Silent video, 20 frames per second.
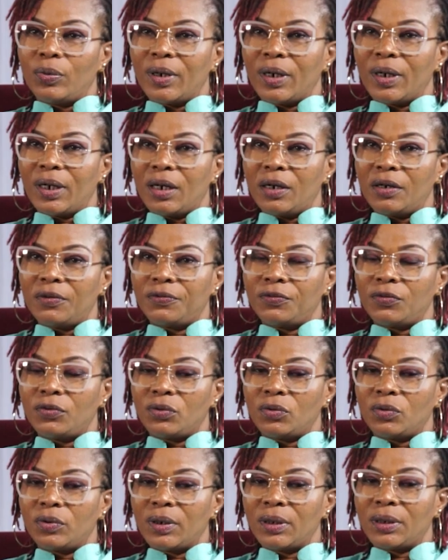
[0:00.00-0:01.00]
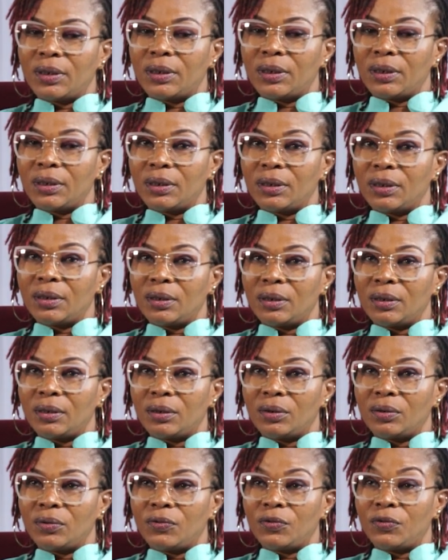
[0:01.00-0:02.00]
we have
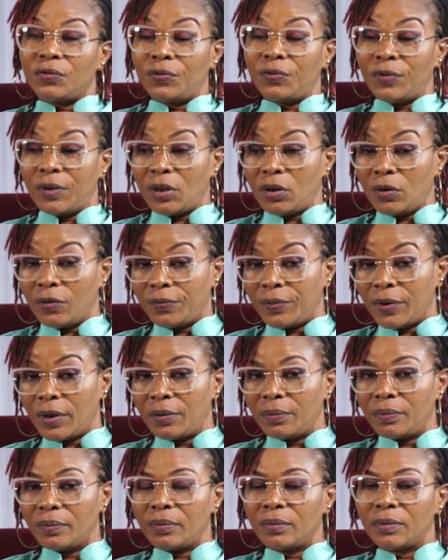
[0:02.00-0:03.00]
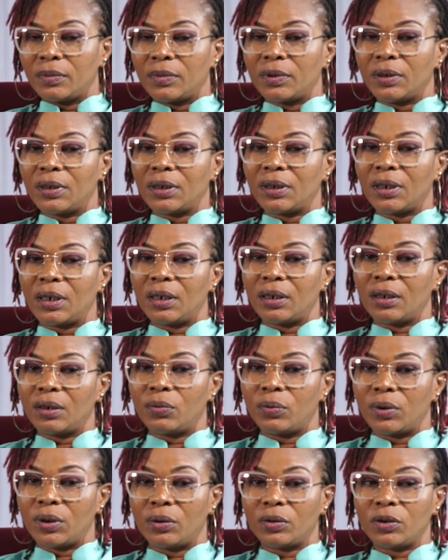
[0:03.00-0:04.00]
23 of them that are
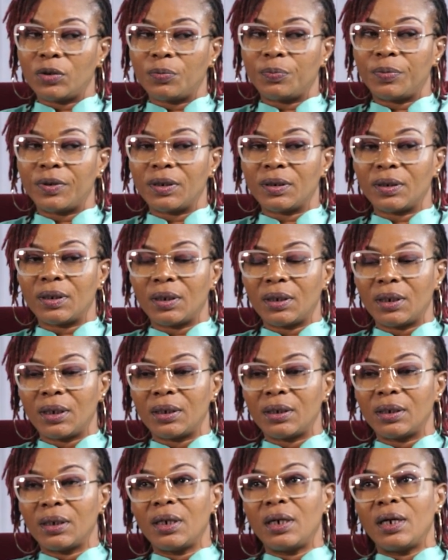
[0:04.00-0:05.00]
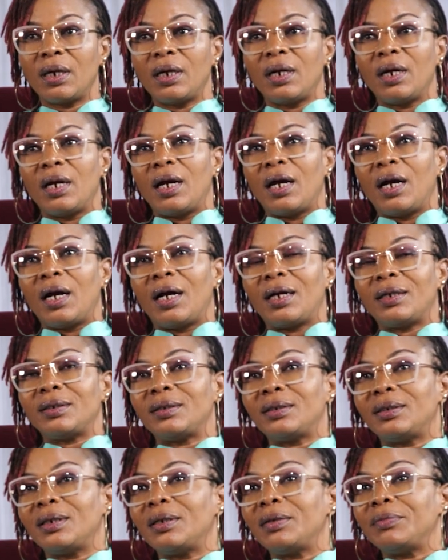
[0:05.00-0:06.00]
with us presently. And